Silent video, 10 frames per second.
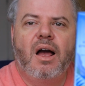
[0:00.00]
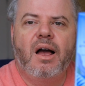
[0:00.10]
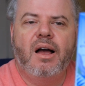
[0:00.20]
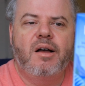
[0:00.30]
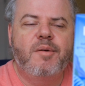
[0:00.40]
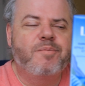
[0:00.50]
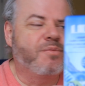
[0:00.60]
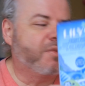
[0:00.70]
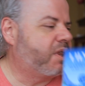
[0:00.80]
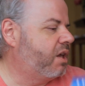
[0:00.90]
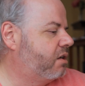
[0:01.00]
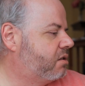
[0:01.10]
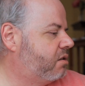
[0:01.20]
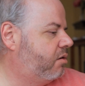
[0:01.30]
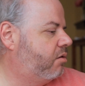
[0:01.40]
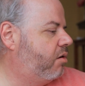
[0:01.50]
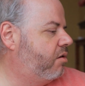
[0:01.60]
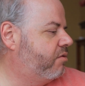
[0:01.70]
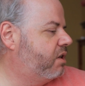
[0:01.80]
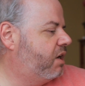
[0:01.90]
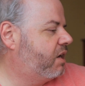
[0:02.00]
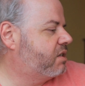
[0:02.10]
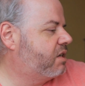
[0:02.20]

So over the next